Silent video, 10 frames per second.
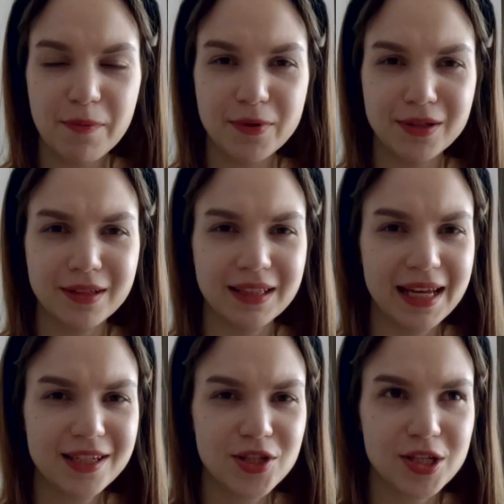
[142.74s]
People
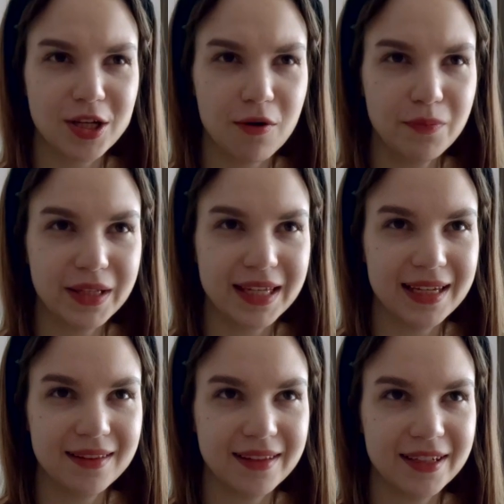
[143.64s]
likes to
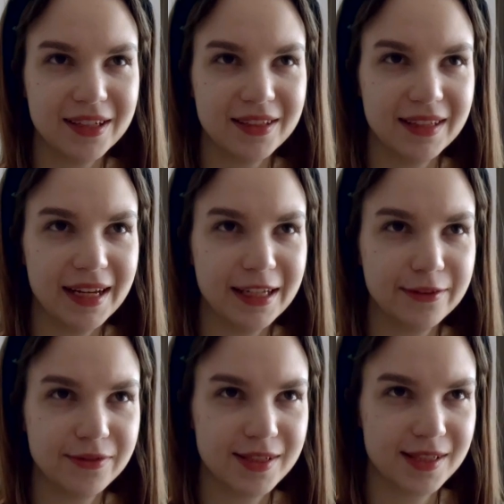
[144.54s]
complicate their
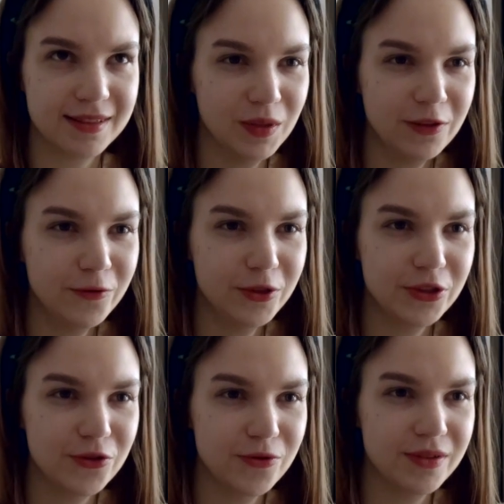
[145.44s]
lives. What for
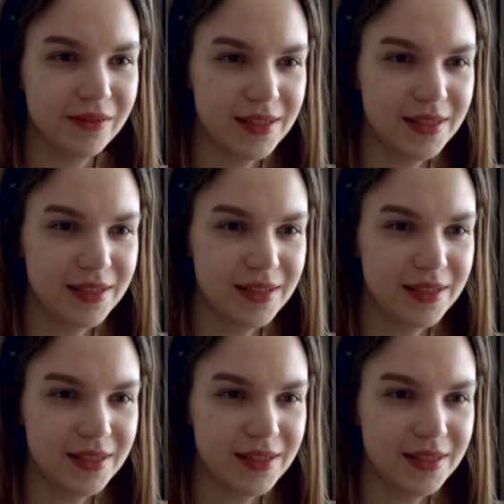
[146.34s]
you doing